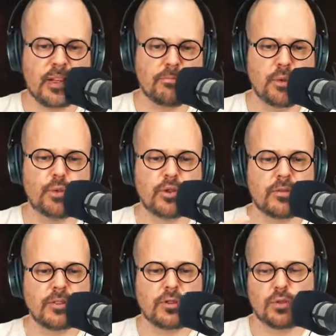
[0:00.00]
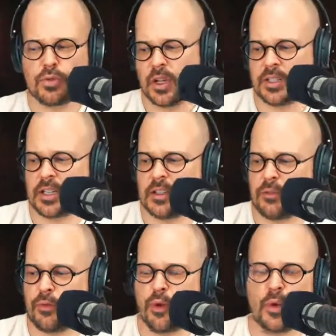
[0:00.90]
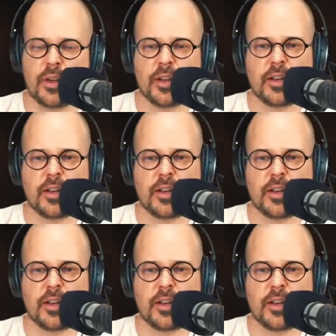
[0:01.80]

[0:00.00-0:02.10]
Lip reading: do content for